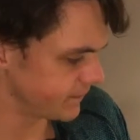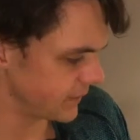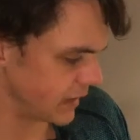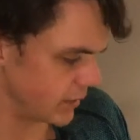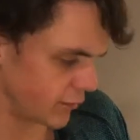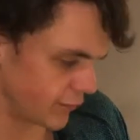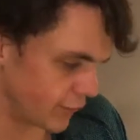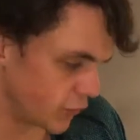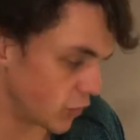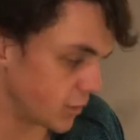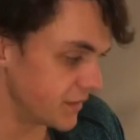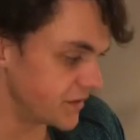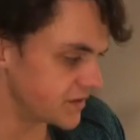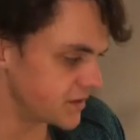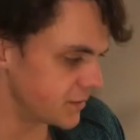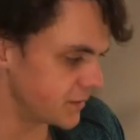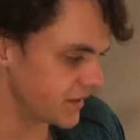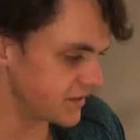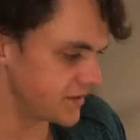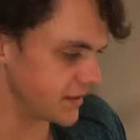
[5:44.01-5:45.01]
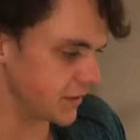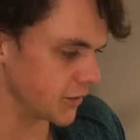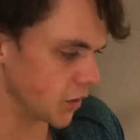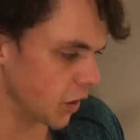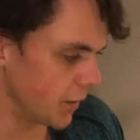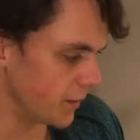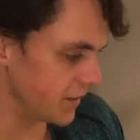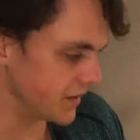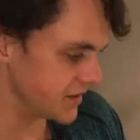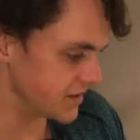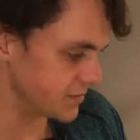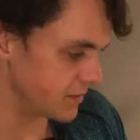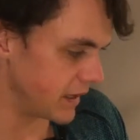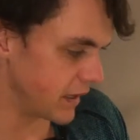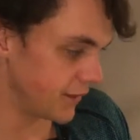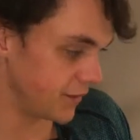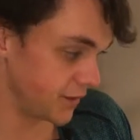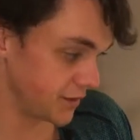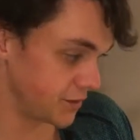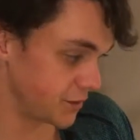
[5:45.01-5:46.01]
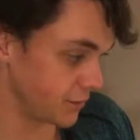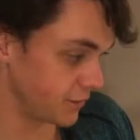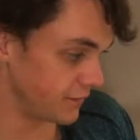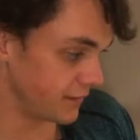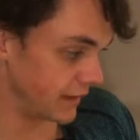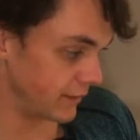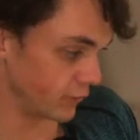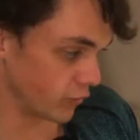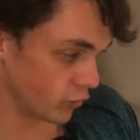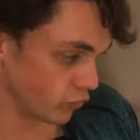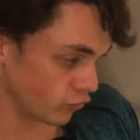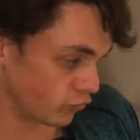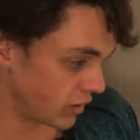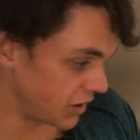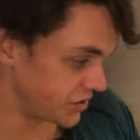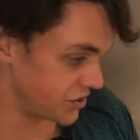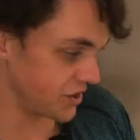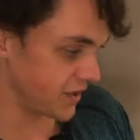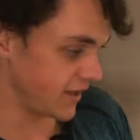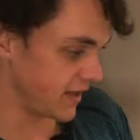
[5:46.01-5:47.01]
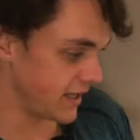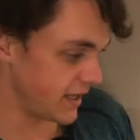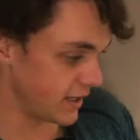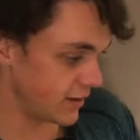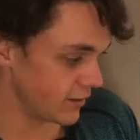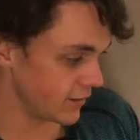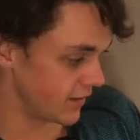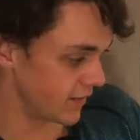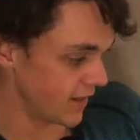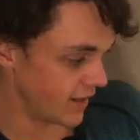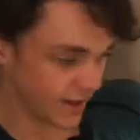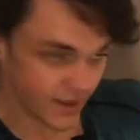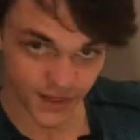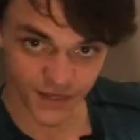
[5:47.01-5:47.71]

And before Mr. Messy could open his mouth, the two of them were rushing here and